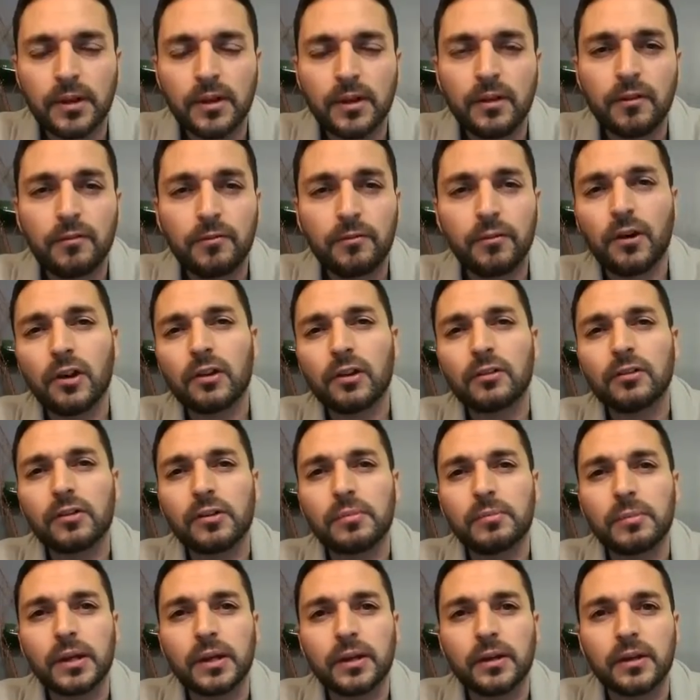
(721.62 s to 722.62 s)

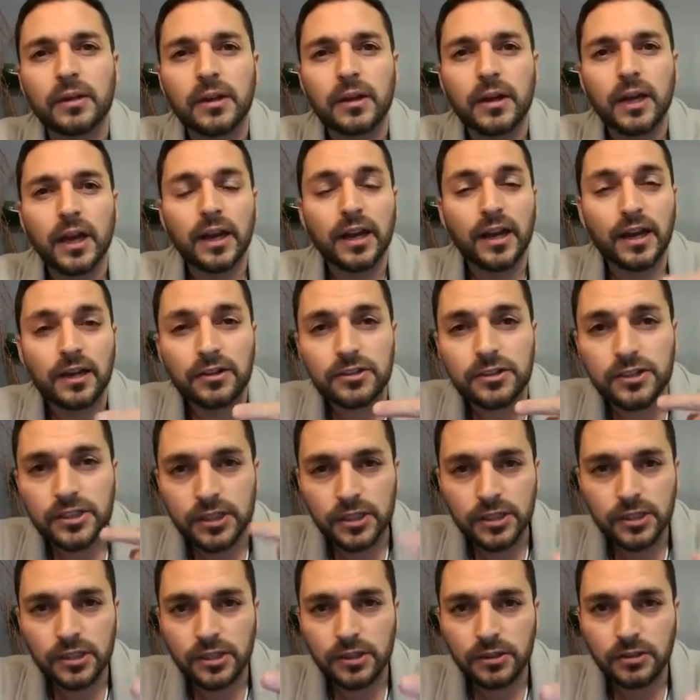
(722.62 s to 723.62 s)
following me, and I
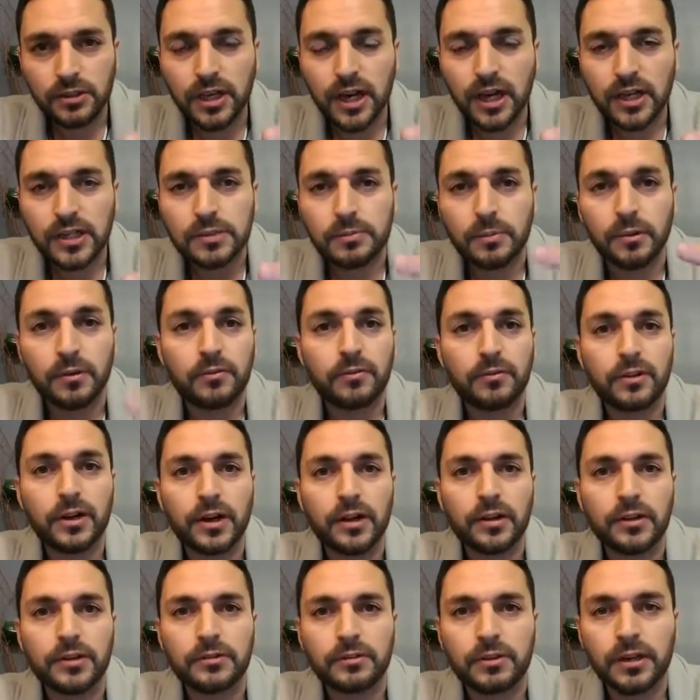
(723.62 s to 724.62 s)
consider you guys my
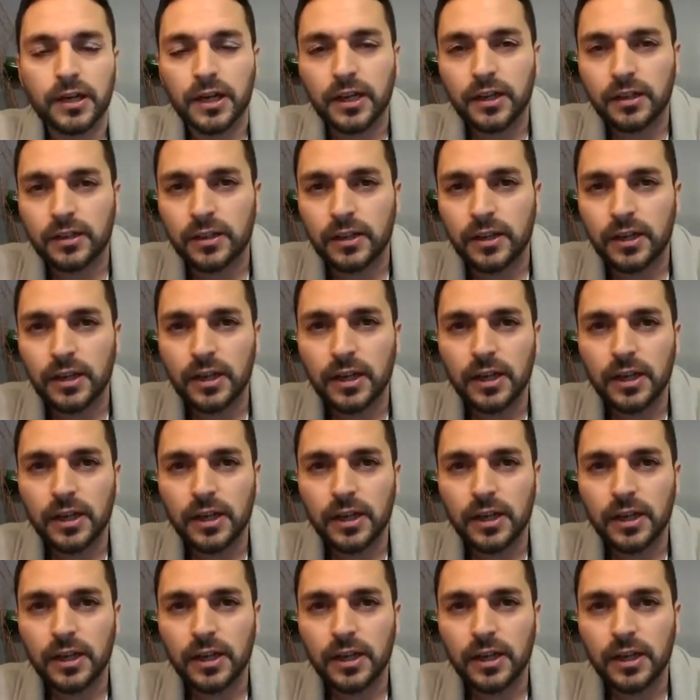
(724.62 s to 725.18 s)
friend, right?